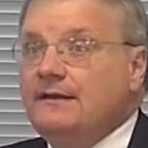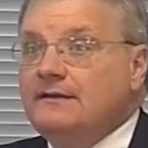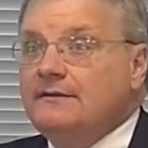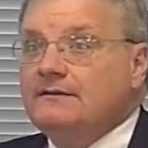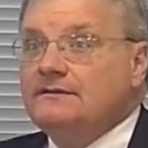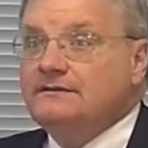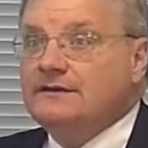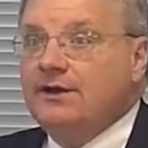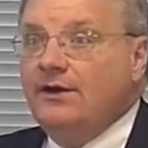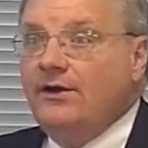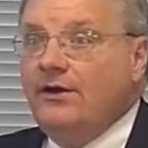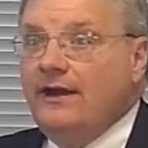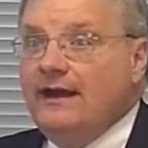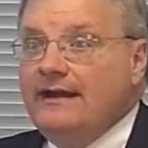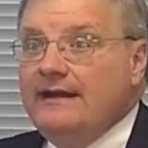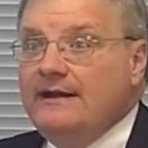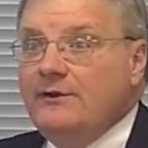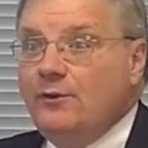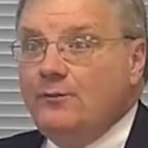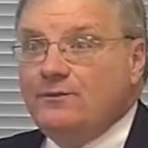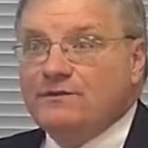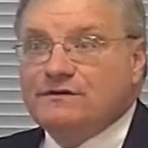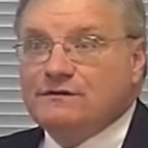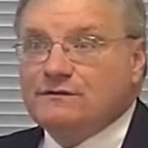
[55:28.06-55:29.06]
So any
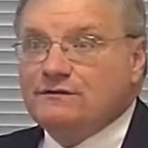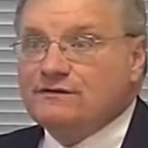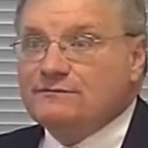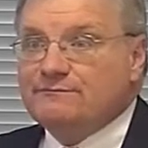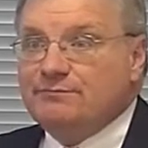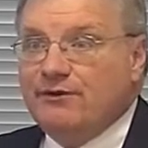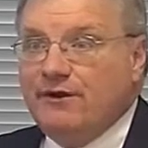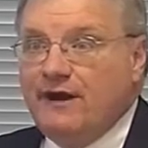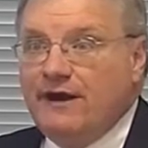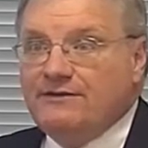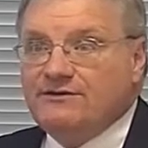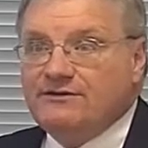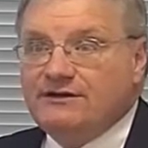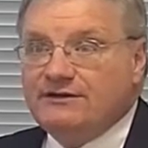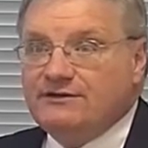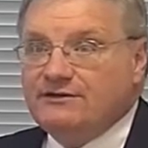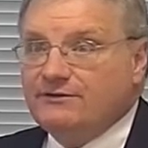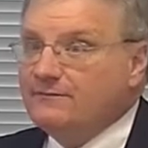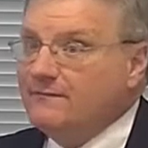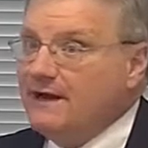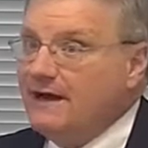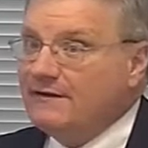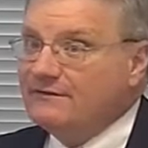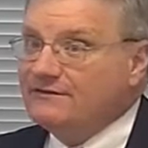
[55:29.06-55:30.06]
open source project,
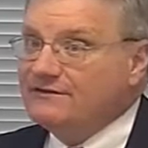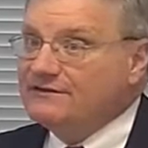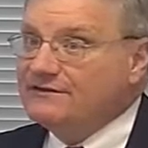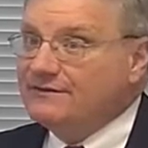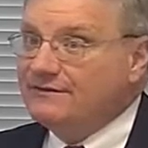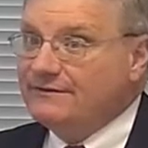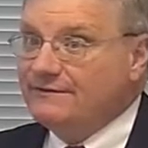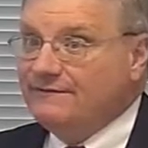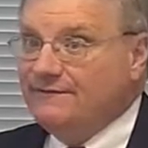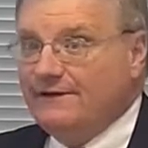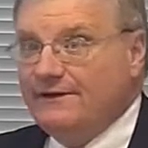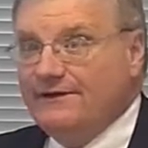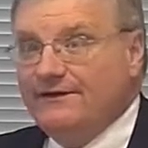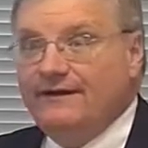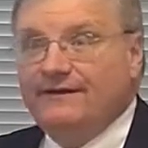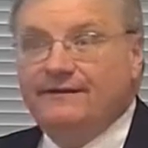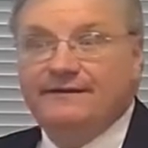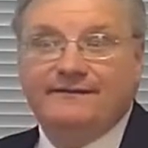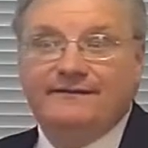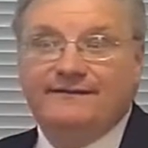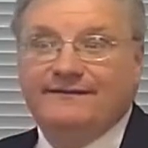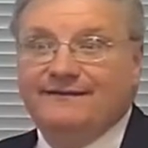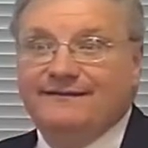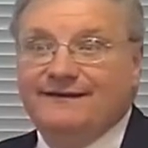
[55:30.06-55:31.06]
your mileage is going to vary.
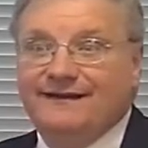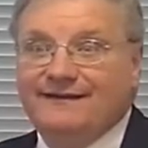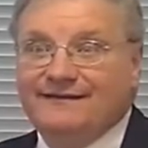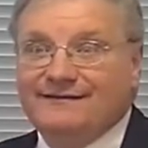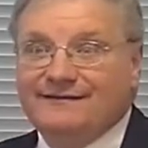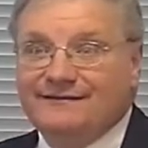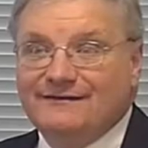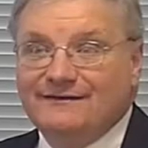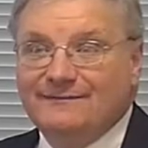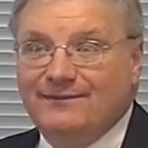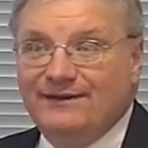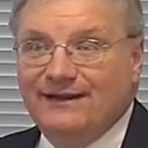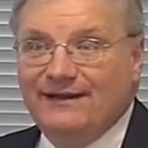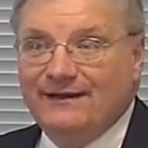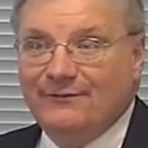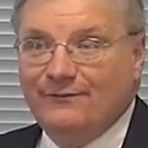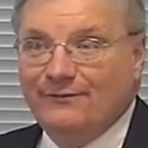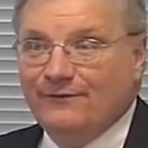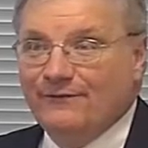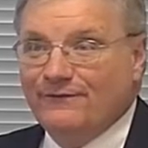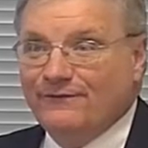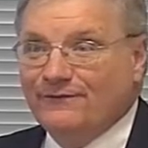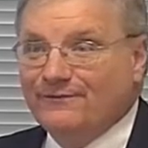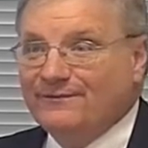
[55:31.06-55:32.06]
And it's going to be
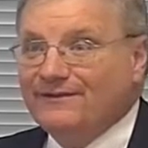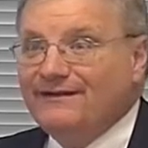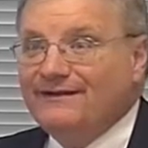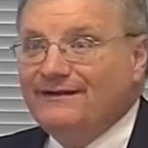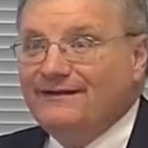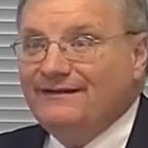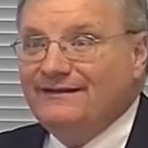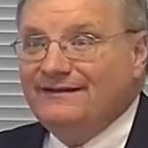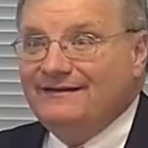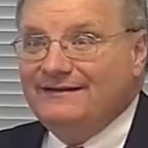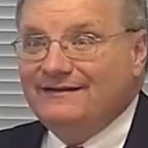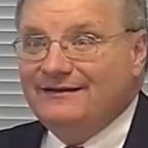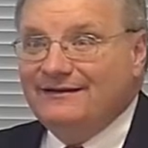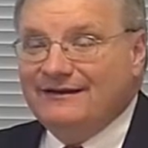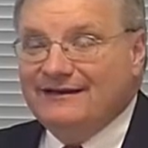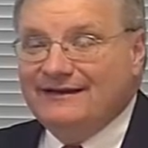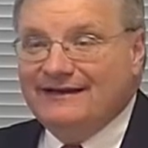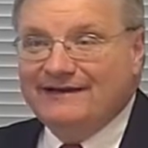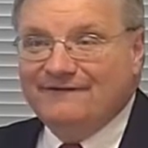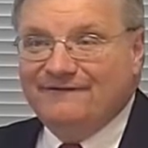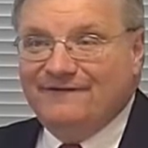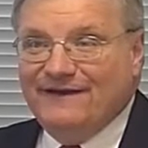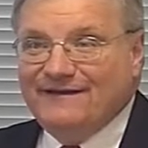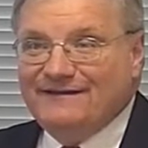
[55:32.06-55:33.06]
anywhere from, you know, you're going
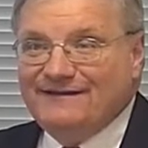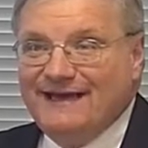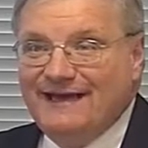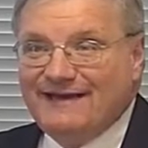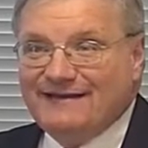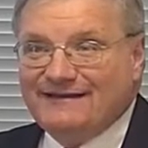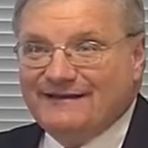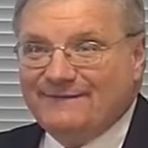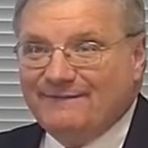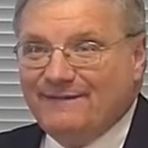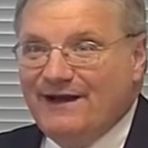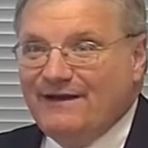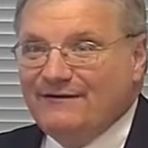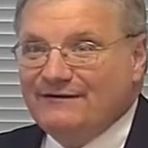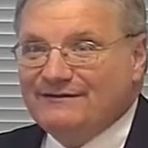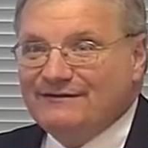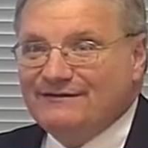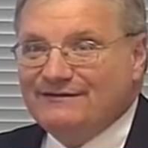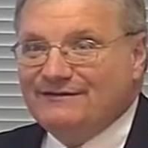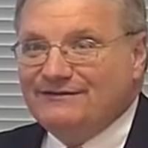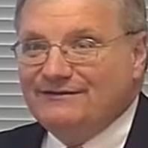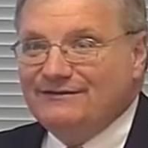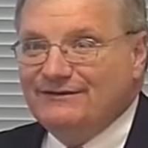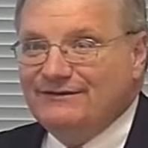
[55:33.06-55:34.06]
to get fantastic
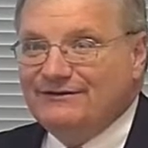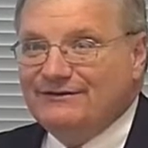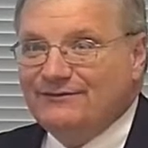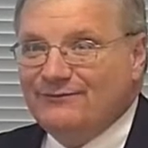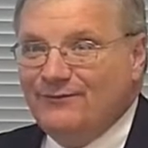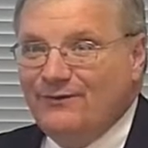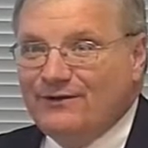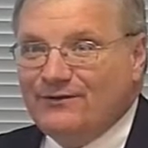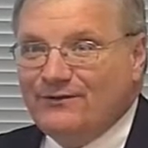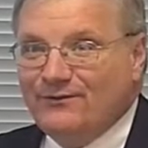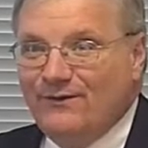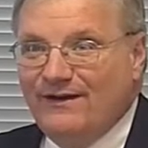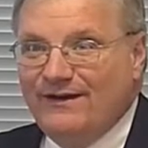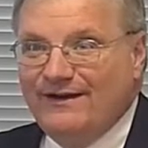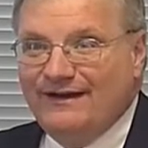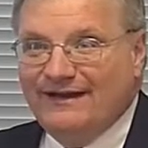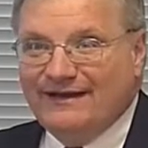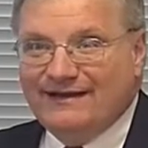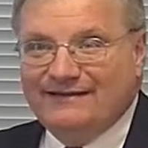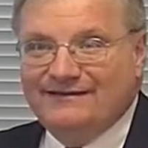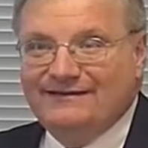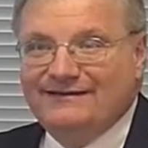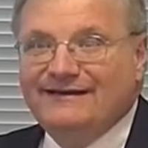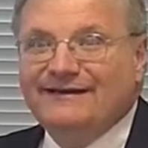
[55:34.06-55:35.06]
mileage to you're going to wonder why the
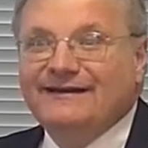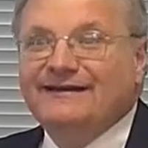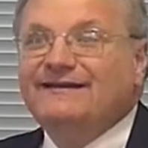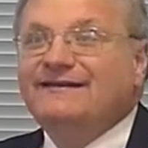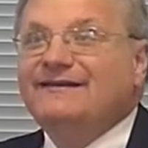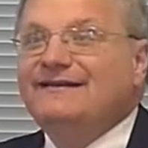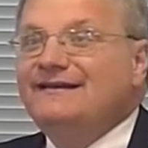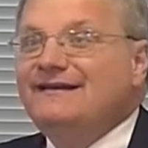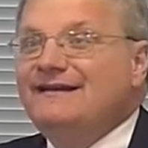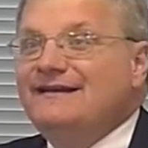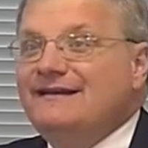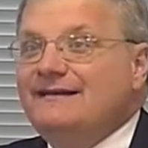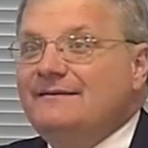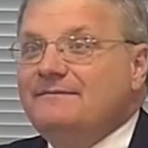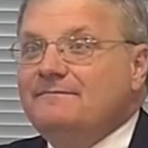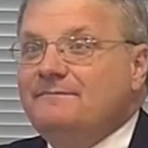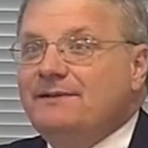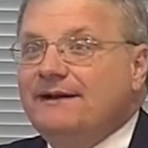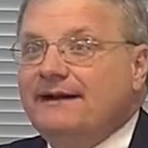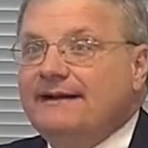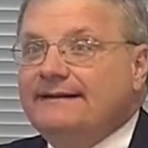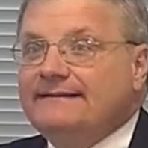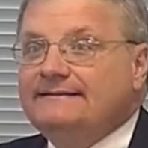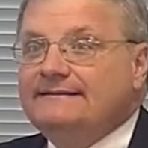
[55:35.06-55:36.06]
heck you did it.
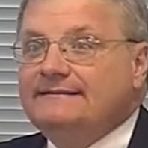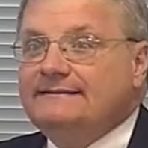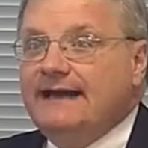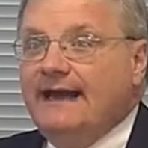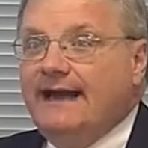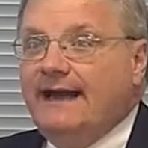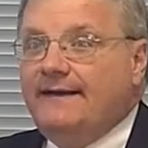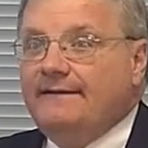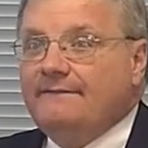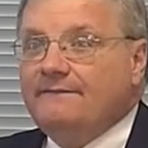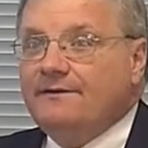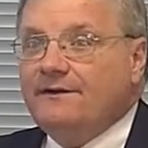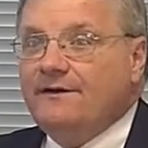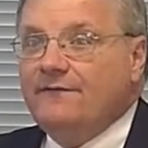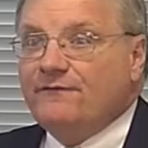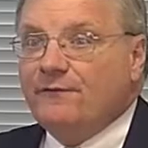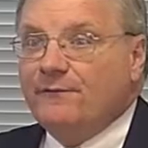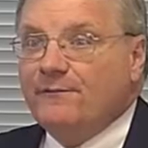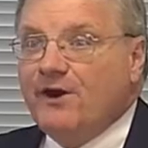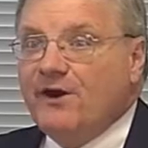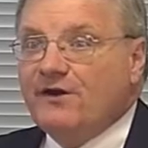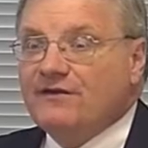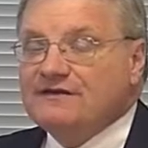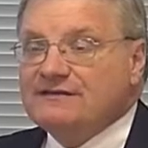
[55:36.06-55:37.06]
But
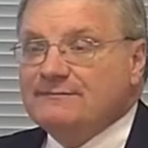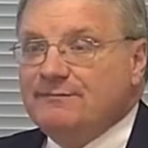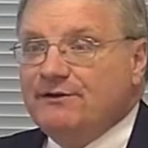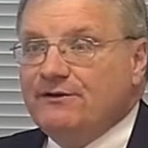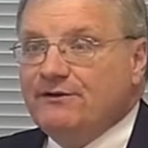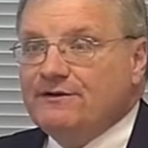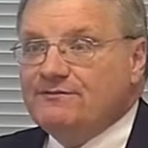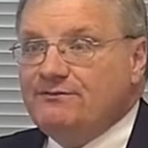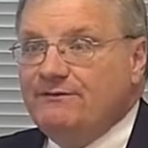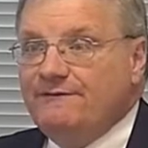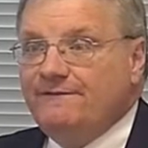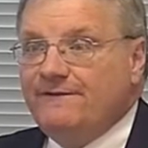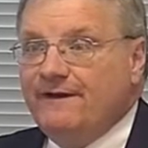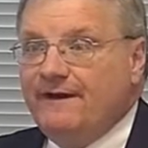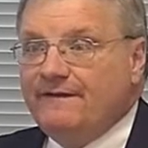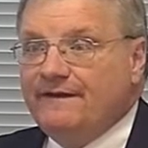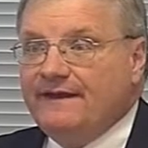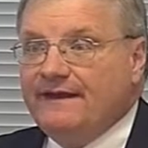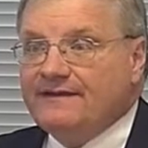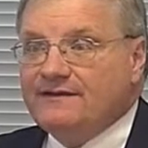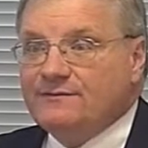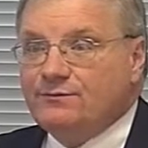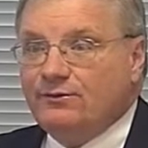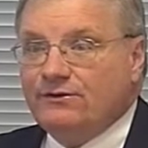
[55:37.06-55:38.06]
from our experience, we found
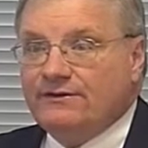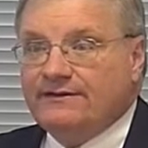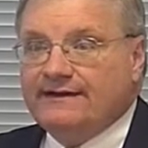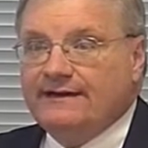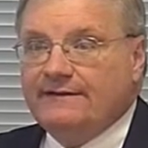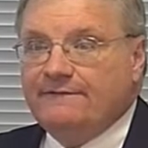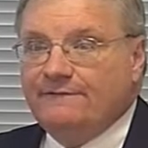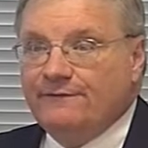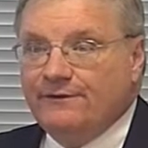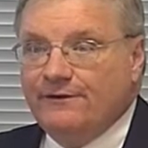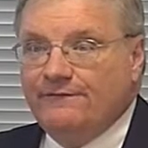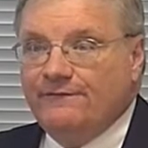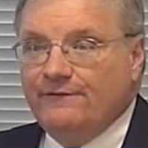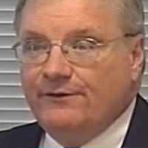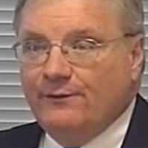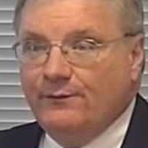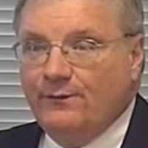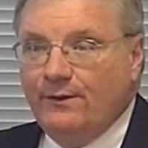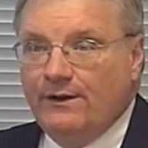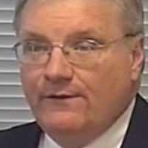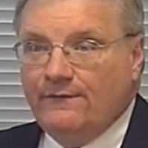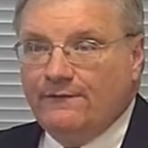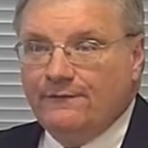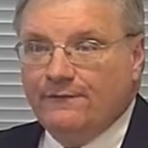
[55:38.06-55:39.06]
that it's worked out very, very
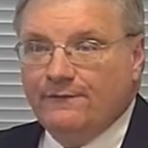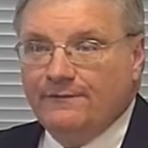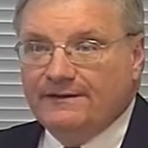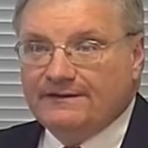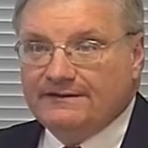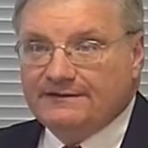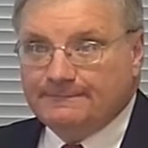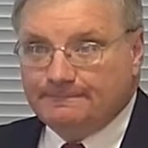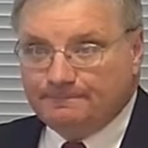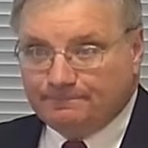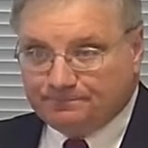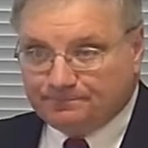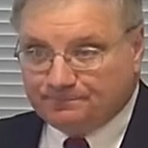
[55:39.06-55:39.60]
well for us.